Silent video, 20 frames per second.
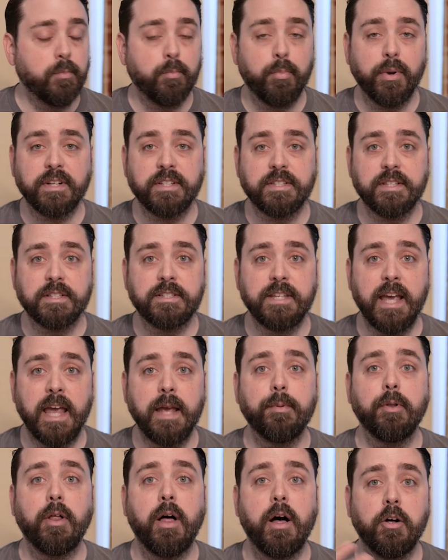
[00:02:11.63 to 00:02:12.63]
bring to the
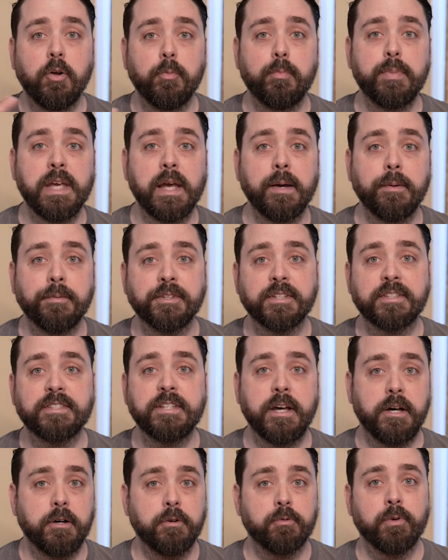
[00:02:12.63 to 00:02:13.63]
table, I'll be able to
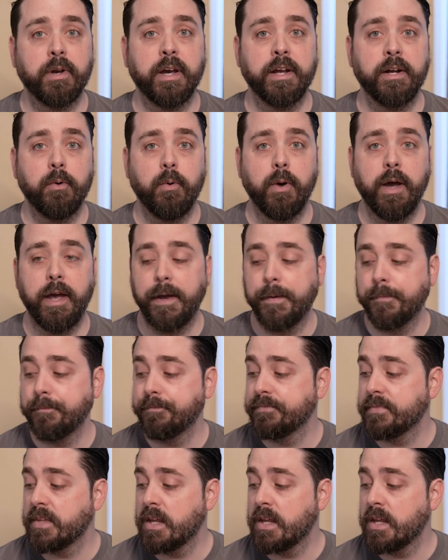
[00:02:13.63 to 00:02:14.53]
tell right away.